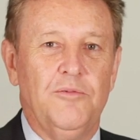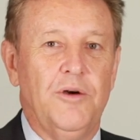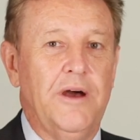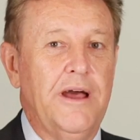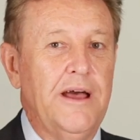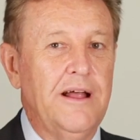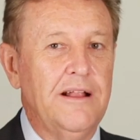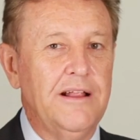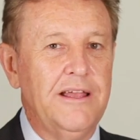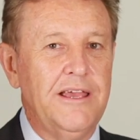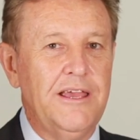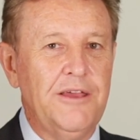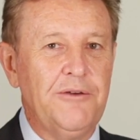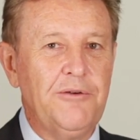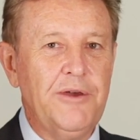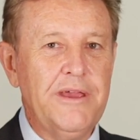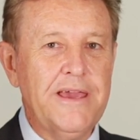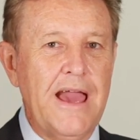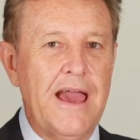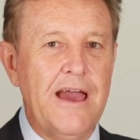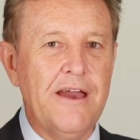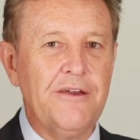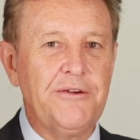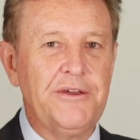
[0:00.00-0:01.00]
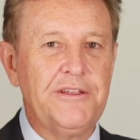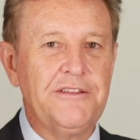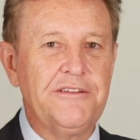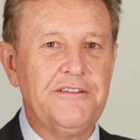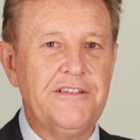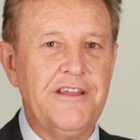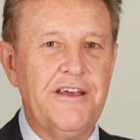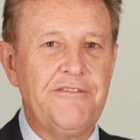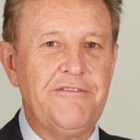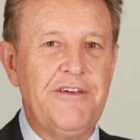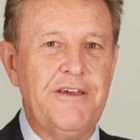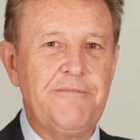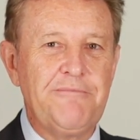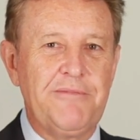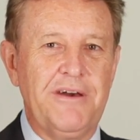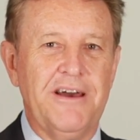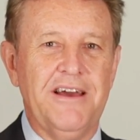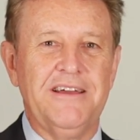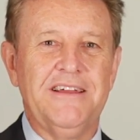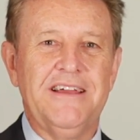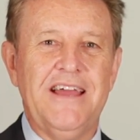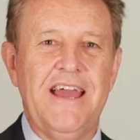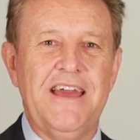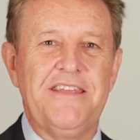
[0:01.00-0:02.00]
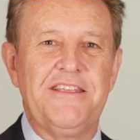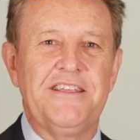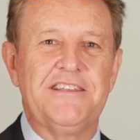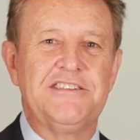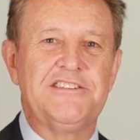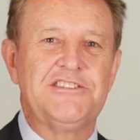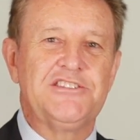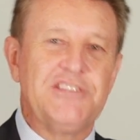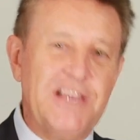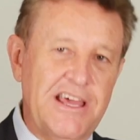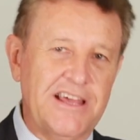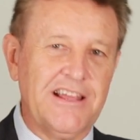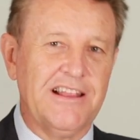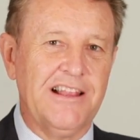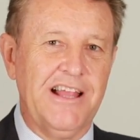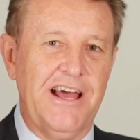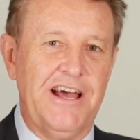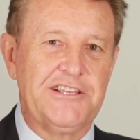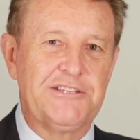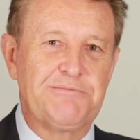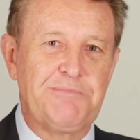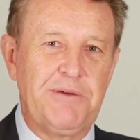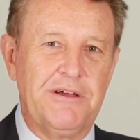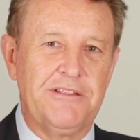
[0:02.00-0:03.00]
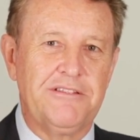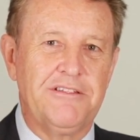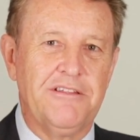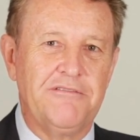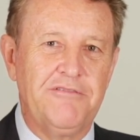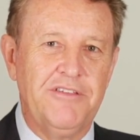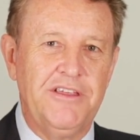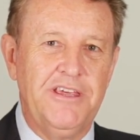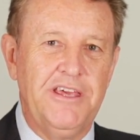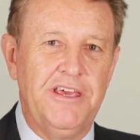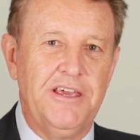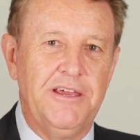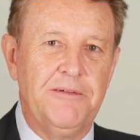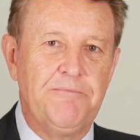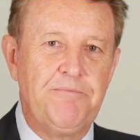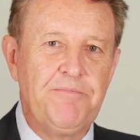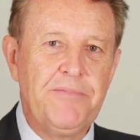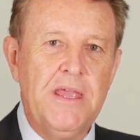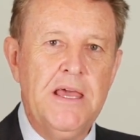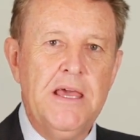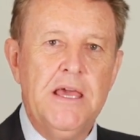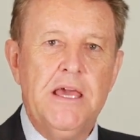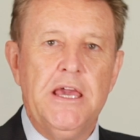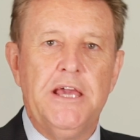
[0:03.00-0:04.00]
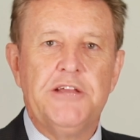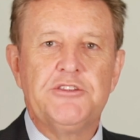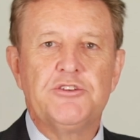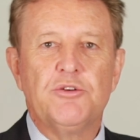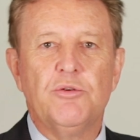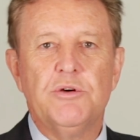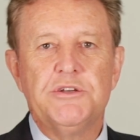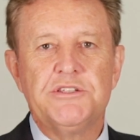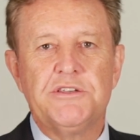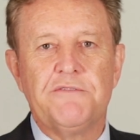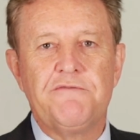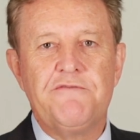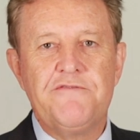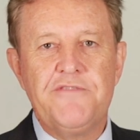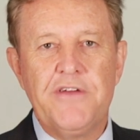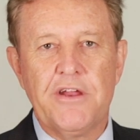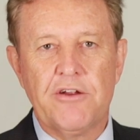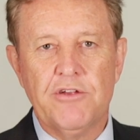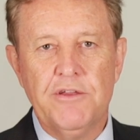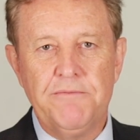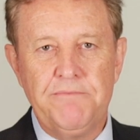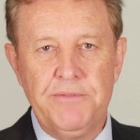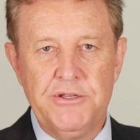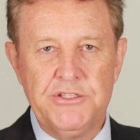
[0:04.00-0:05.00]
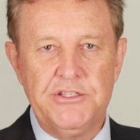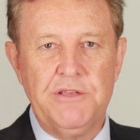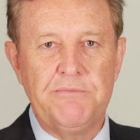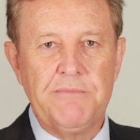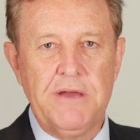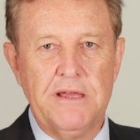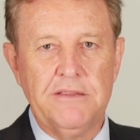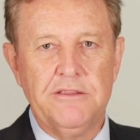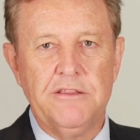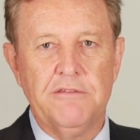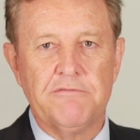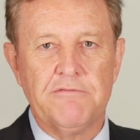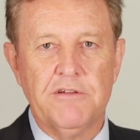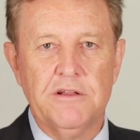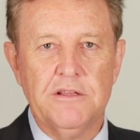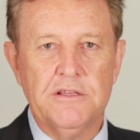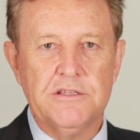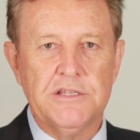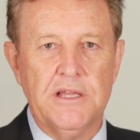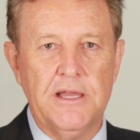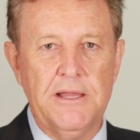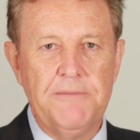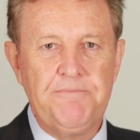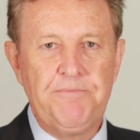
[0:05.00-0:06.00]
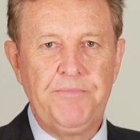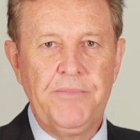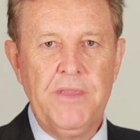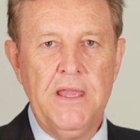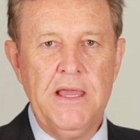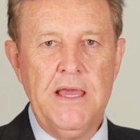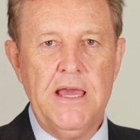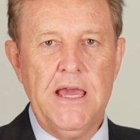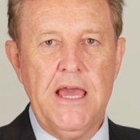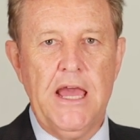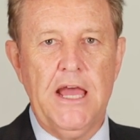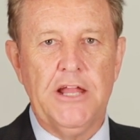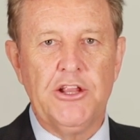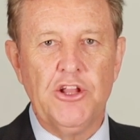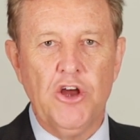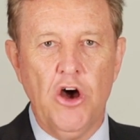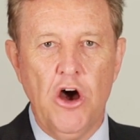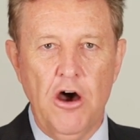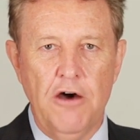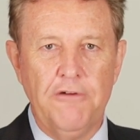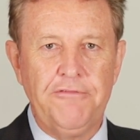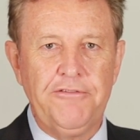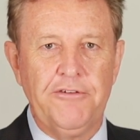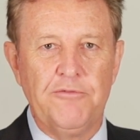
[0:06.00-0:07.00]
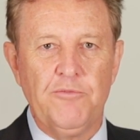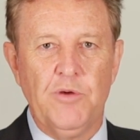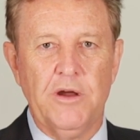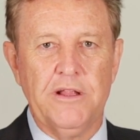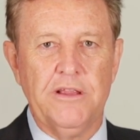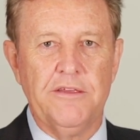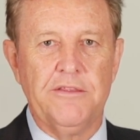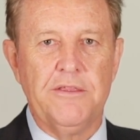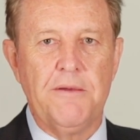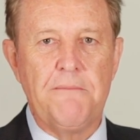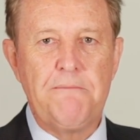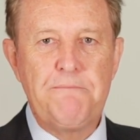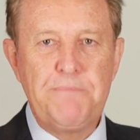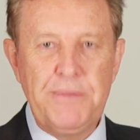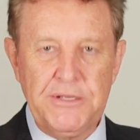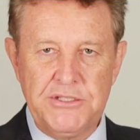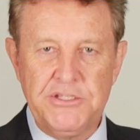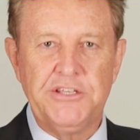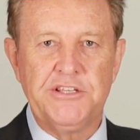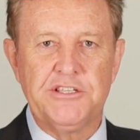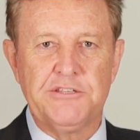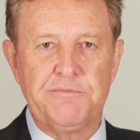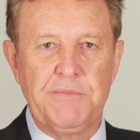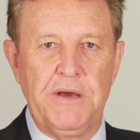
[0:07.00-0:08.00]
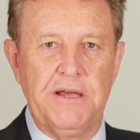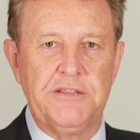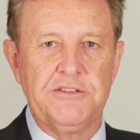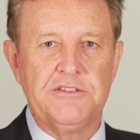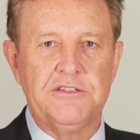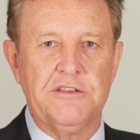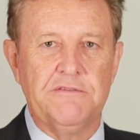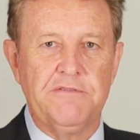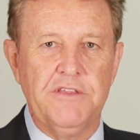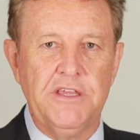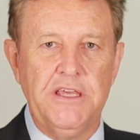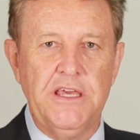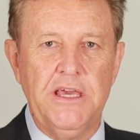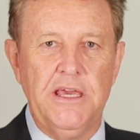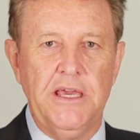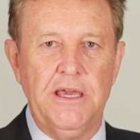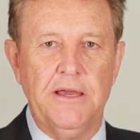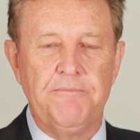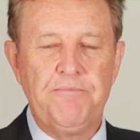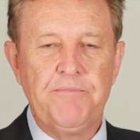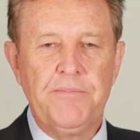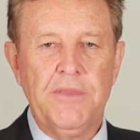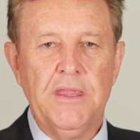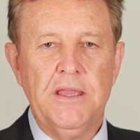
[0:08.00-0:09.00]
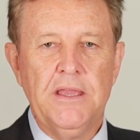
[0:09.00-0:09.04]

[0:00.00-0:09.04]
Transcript: Well, here we go into November and the second last month of the year. It's always a very busy month in real estate and often one of the busiest months of the year.